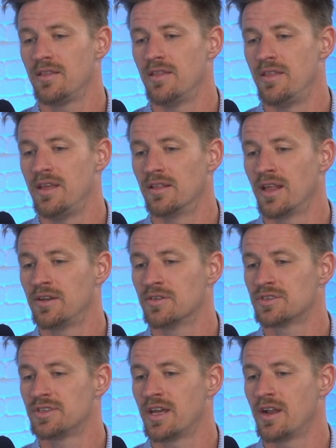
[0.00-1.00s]
the
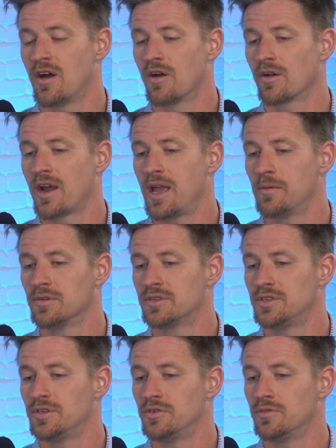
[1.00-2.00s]
lenders that are able
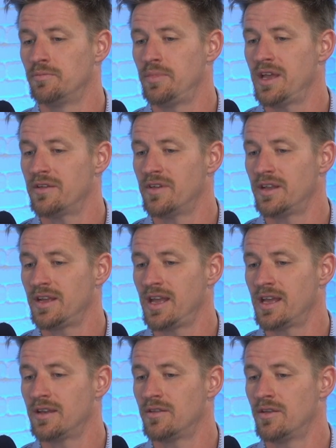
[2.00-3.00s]
to pivot
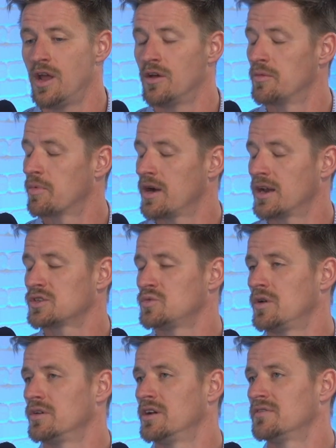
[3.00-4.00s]
and know the
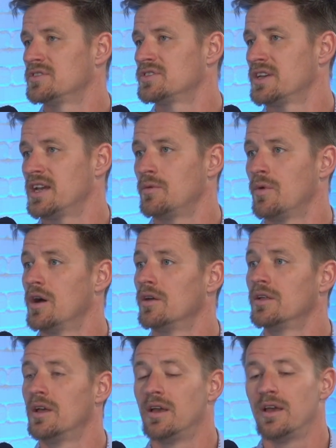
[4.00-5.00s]
products well enough to say,
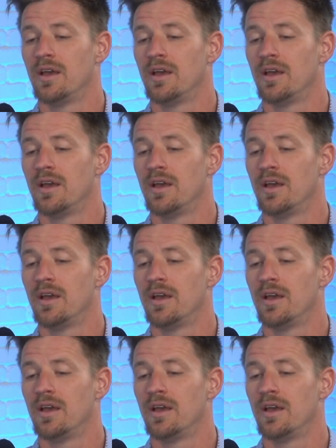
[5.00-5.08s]
well,